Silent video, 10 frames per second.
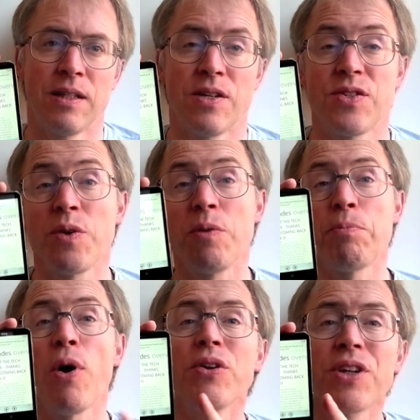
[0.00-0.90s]
So in
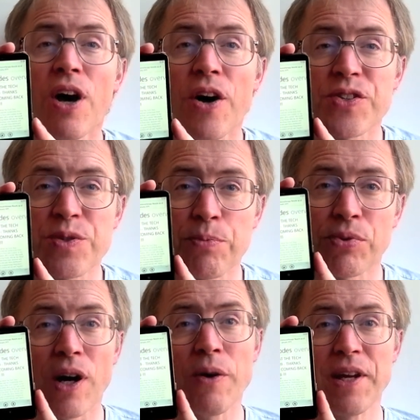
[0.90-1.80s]
Podcasts
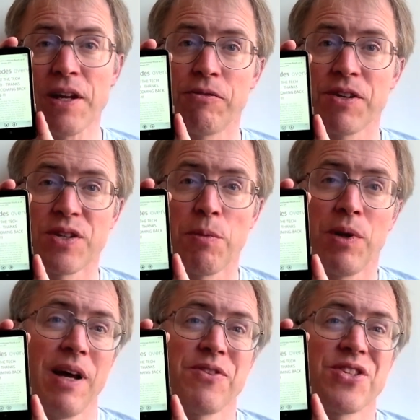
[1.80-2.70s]
Pro here, for example,
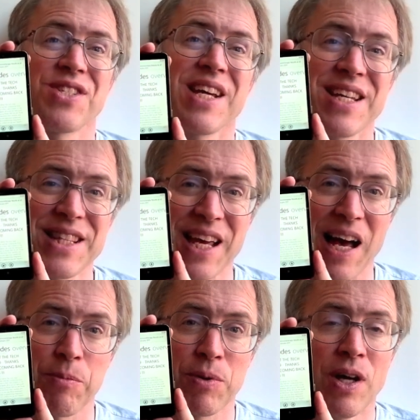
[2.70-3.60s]
I have to stay in the
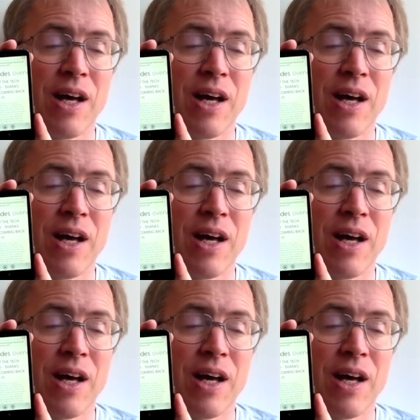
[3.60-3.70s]
app